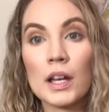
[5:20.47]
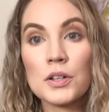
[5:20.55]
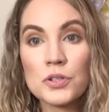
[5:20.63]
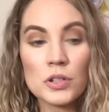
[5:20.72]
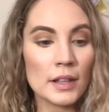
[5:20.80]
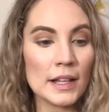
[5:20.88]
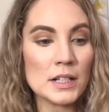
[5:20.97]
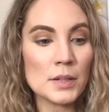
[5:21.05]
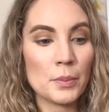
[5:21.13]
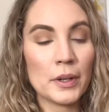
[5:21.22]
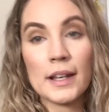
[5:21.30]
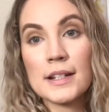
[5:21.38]
I usually like to
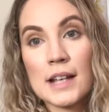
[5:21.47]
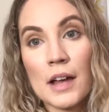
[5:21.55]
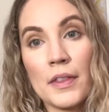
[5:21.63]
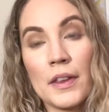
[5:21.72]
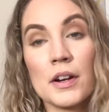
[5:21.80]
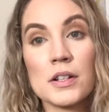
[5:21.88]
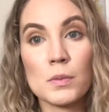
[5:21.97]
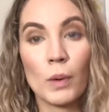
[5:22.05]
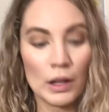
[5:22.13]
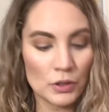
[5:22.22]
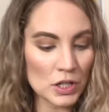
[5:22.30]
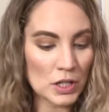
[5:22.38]
bring it down there as
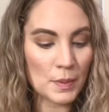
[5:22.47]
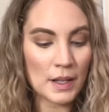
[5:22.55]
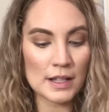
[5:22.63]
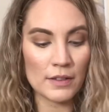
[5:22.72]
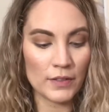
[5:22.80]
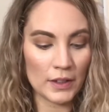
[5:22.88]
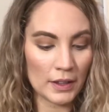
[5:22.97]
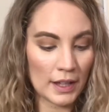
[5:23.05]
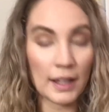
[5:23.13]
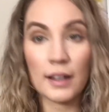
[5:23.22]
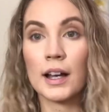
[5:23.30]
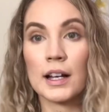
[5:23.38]
well, just because I feel
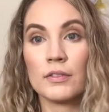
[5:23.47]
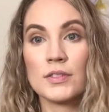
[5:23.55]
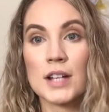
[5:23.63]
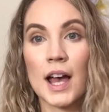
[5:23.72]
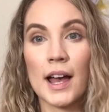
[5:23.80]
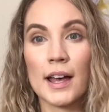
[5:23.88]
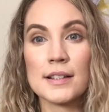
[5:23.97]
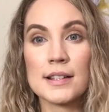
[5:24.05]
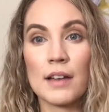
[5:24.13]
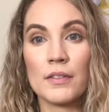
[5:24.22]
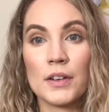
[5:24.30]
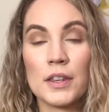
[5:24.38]
like it kind of
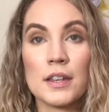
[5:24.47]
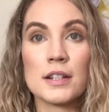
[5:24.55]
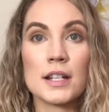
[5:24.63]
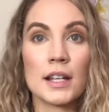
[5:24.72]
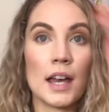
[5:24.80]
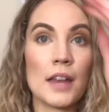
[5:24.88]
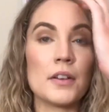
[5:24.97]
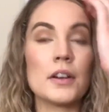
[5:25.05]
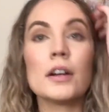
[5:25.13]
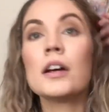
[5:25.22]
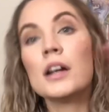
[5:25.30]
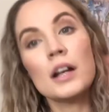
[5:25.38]
ties everything
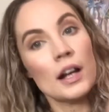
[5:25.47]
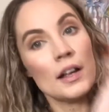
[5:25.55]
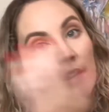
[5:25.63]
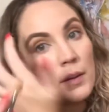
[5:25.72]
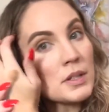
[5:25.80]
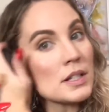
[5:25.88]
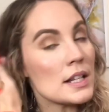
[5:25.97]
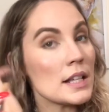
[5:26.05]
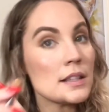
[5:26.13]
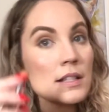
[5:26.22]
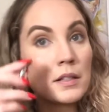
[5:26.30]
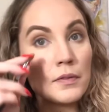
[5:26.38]
together. And then I'm just gonna
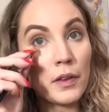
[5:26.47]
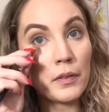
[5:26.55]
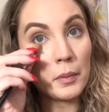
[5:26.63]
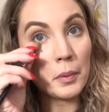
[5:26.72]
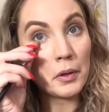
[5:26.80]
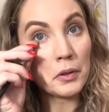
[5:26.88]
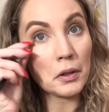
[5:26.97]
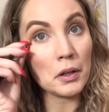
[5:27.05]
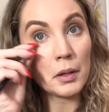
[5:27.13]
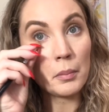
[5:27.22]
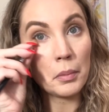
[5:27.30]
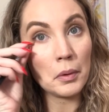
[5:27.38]
take this fluffy brush and
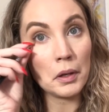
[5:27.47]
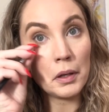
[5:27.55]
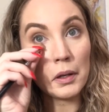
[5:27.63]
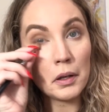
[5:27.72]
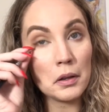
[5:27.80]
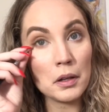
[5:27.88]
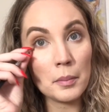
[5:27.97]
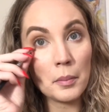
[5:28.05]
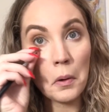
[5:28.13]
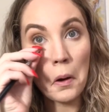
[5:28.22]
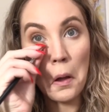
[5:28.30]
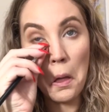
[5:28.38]
kind of blend it a little
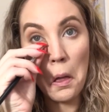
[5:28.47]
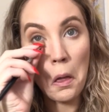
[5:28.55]
more.